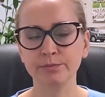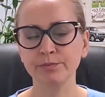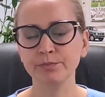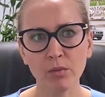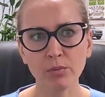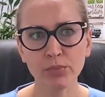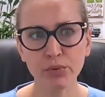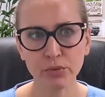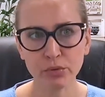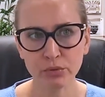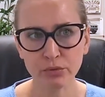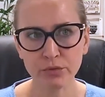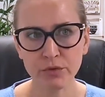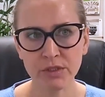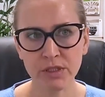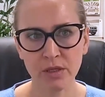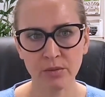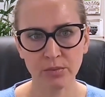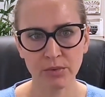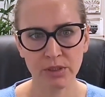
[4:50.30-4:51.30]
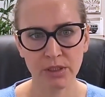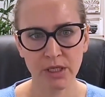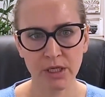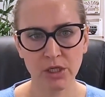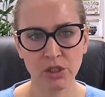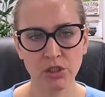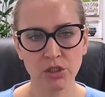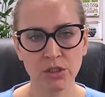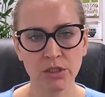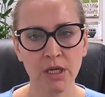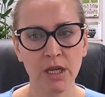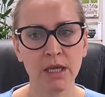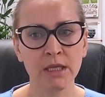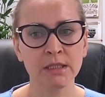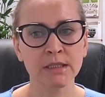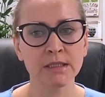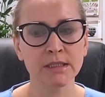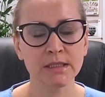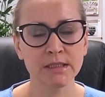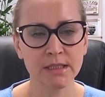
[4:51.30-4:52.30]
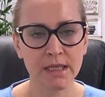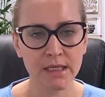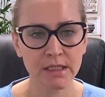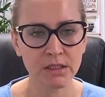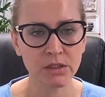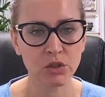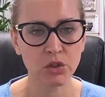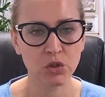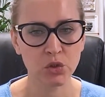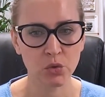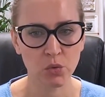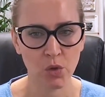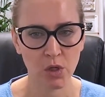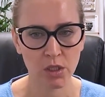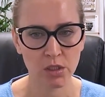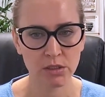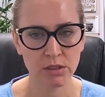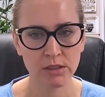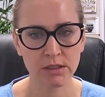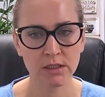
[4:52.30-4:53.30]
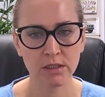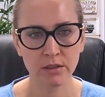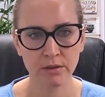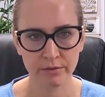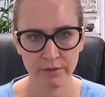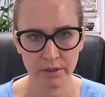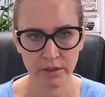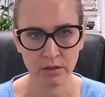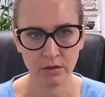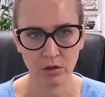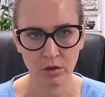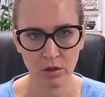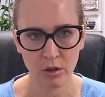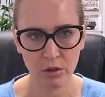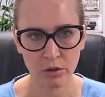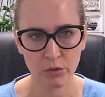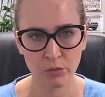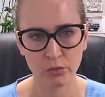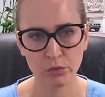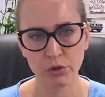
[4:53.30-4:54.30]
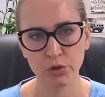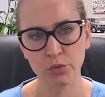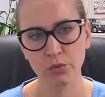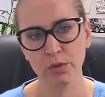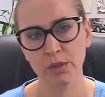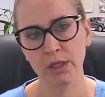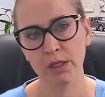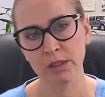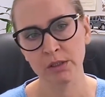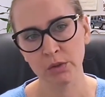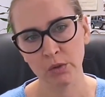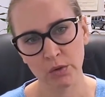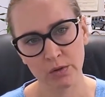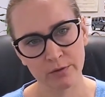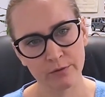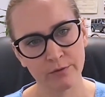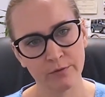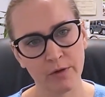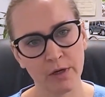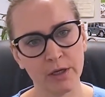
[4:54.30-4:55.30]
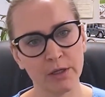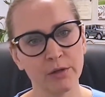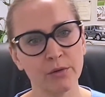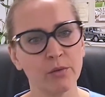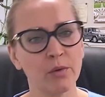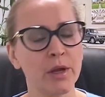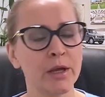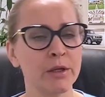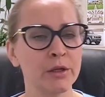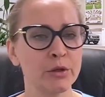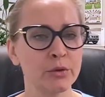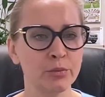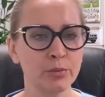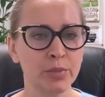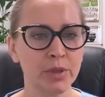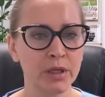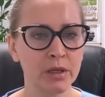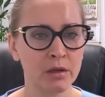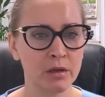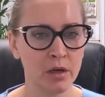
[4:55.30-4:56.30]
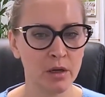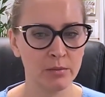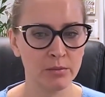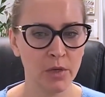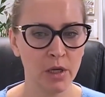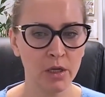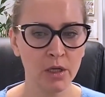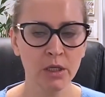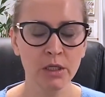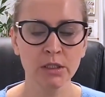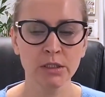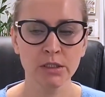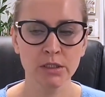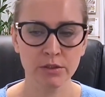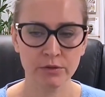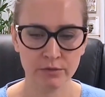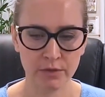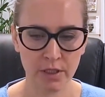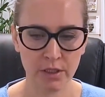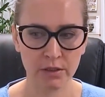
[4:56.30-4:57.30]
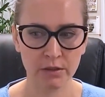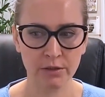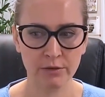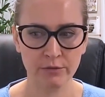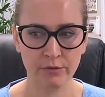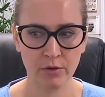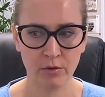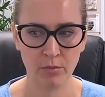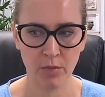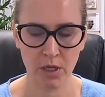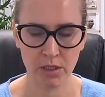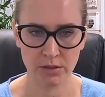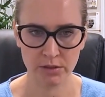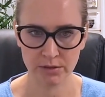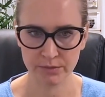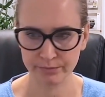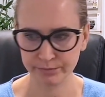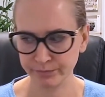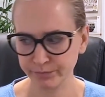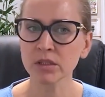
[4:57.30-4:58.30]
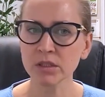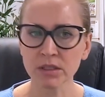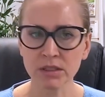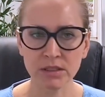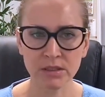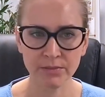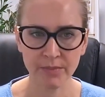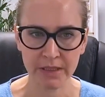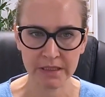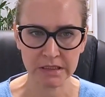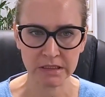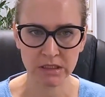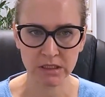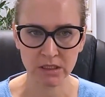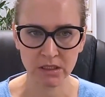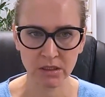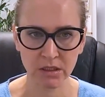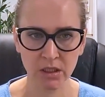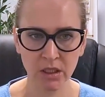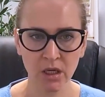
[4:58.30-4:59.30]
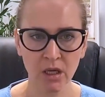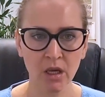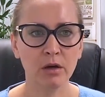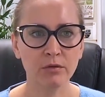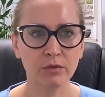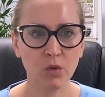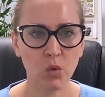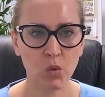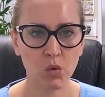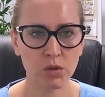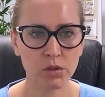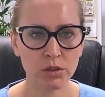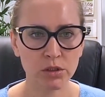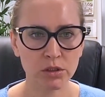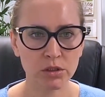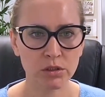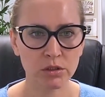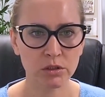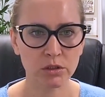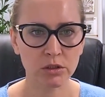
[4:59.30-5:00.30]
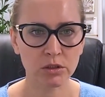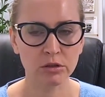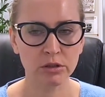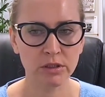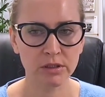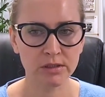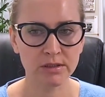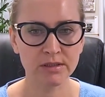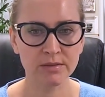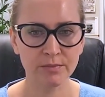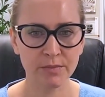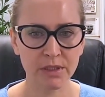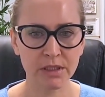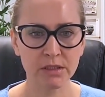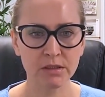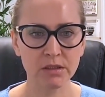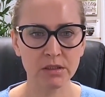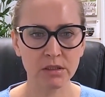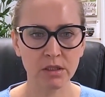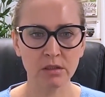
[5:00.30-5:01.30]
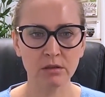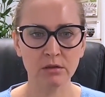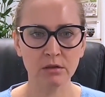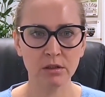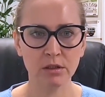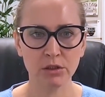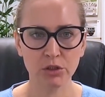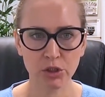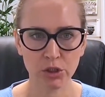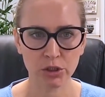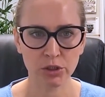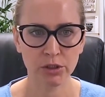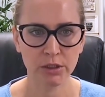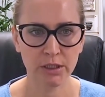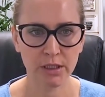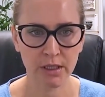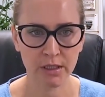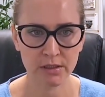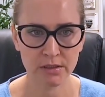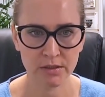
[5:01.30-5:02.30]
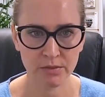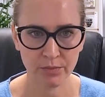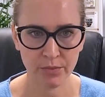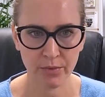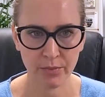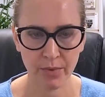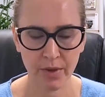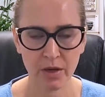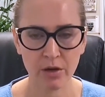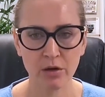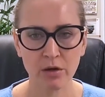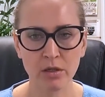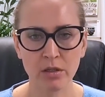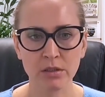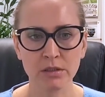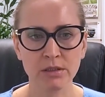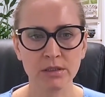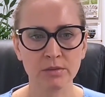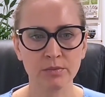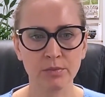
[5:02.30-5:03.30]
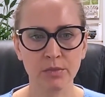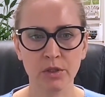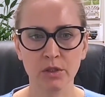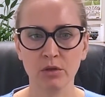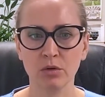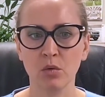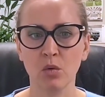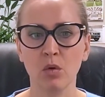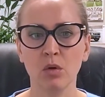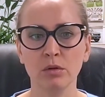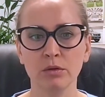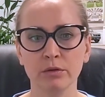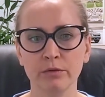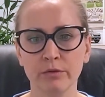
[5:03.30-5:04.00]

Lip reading: approves the application and sends to us the green card, which would then notify you and you pick it up directly from us. This is amazing. Of course, This means that the attorney has prepared and submitted all